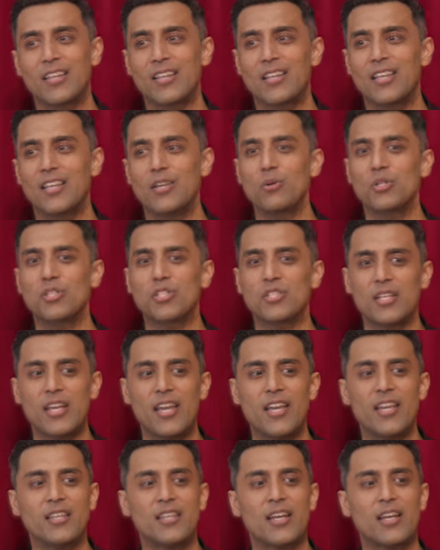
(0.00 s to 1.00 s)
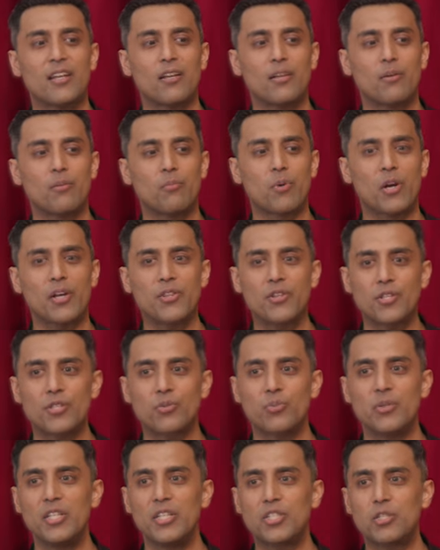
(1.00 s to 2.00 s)
he was saying that, brothers,
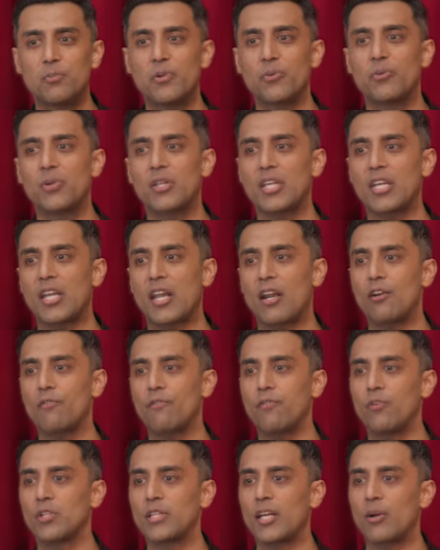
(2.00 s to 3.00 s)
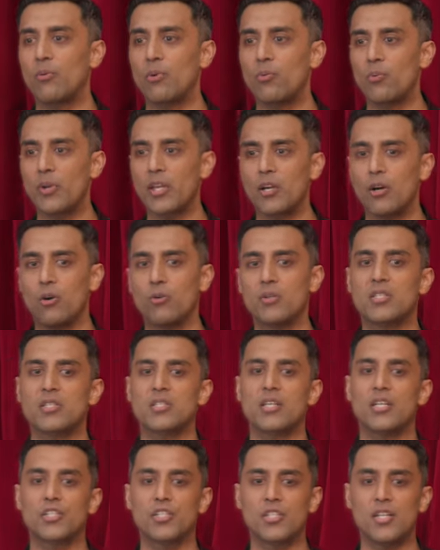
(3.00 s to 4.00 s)
we need to be really careful that when we go in
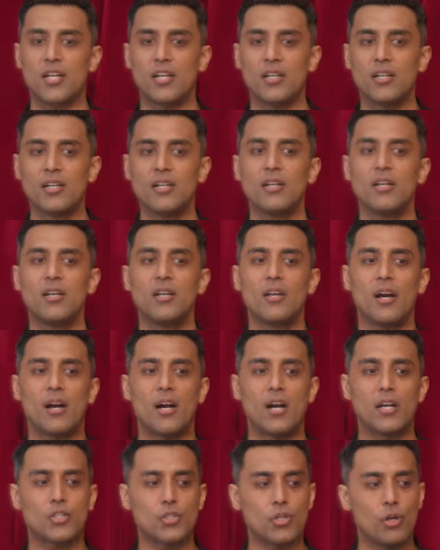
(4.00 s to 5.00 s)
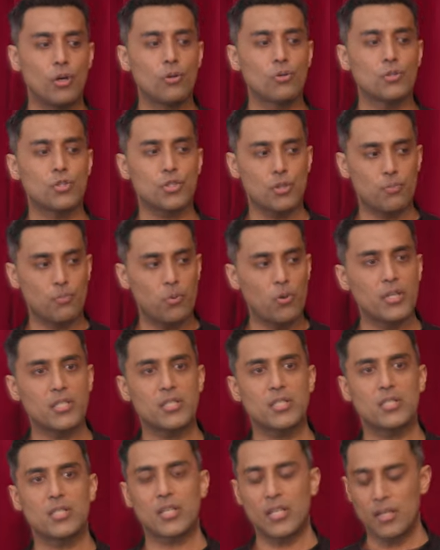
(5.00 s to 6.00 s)
sajda, our toes should point
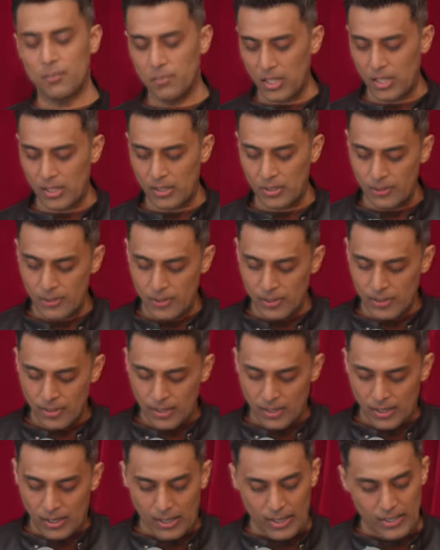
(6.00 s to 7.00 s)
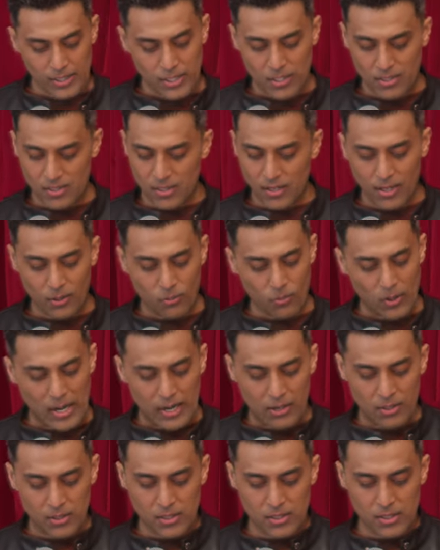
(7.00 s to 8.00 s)
to the Qibla. I just thought,
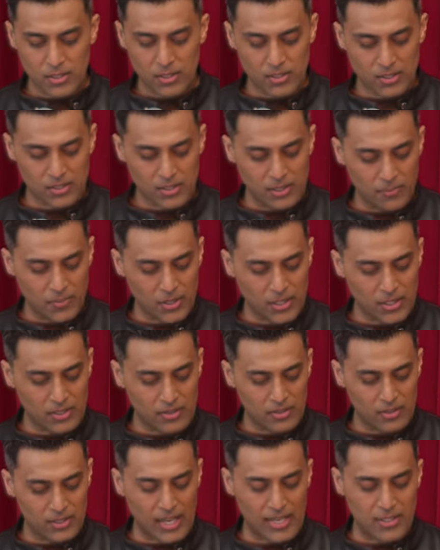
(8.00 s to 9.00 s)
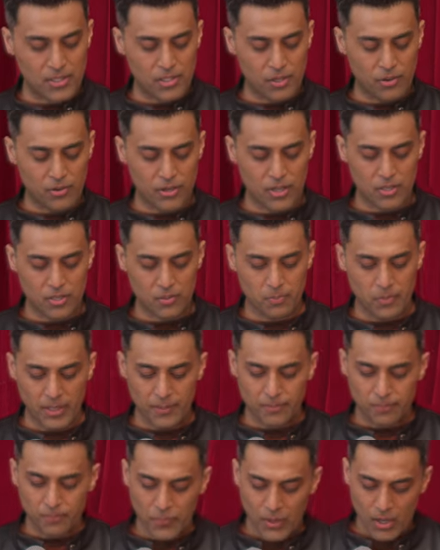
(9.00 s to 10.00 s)
wow, this is something that serious.
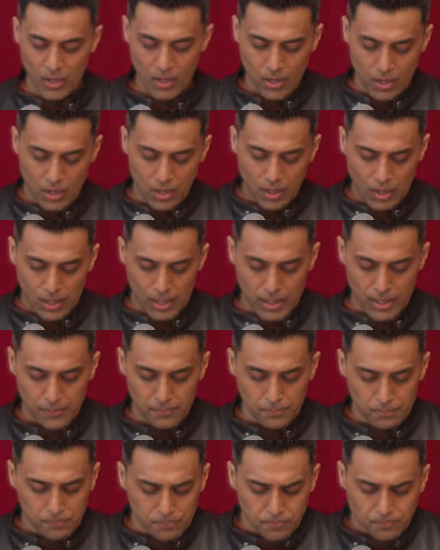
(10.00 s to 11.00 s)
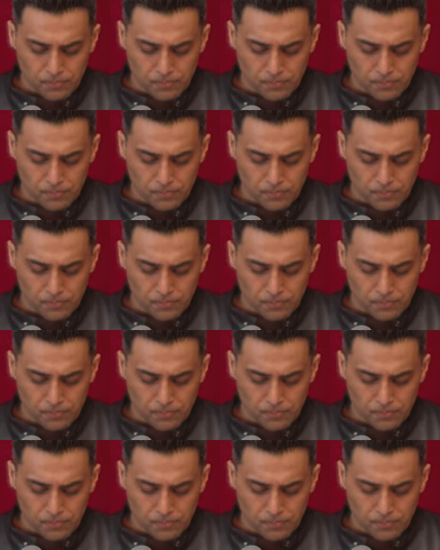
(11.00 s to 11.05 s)
But um,